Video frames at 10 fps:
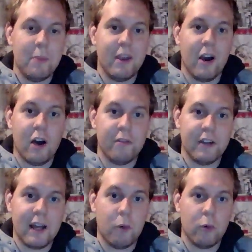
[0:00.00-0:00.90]
maybe
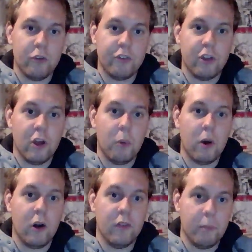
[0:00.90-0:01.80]
half an hour or
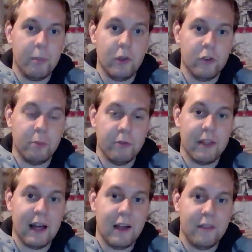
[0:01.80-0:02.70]
so on the build-up
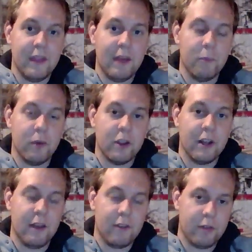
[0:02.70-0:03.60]
of that, and then
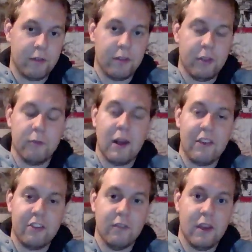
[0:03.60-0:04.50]
the
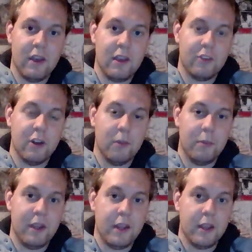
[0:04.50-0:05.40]
rest of it is going
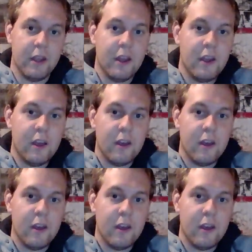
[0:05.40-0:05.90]
to be